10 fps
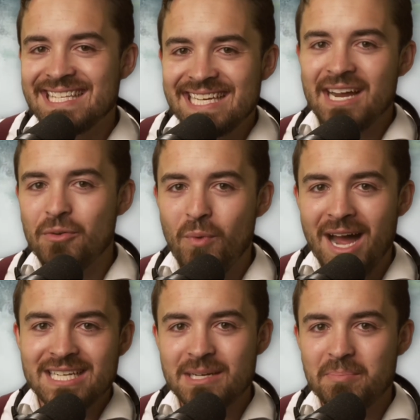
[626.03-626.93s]
You're going to
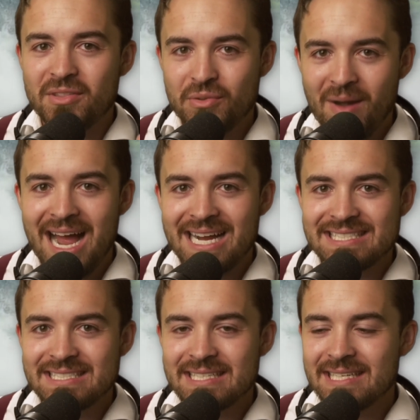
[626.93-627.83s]
wash up on the
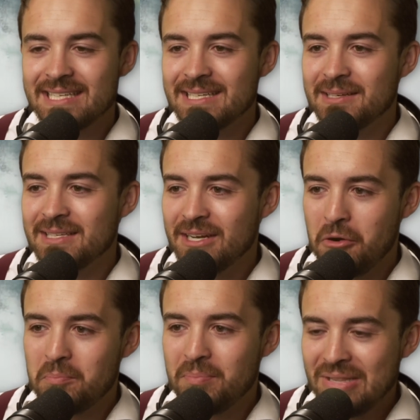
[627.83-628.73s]
rocks,
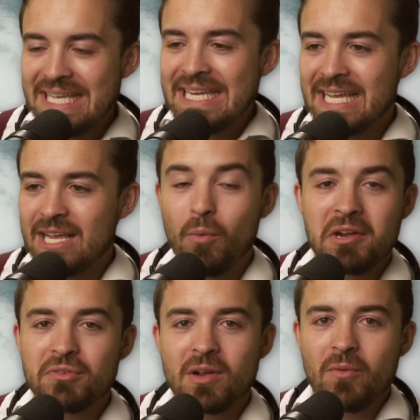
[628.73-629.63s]
bleeding,
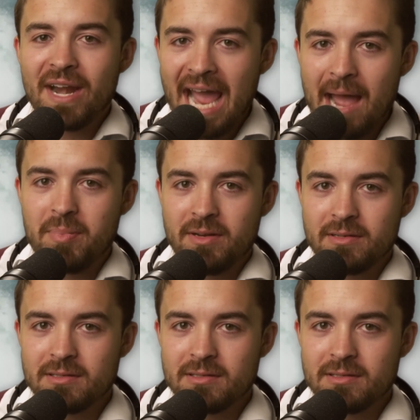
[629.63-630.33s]
wondering what happened.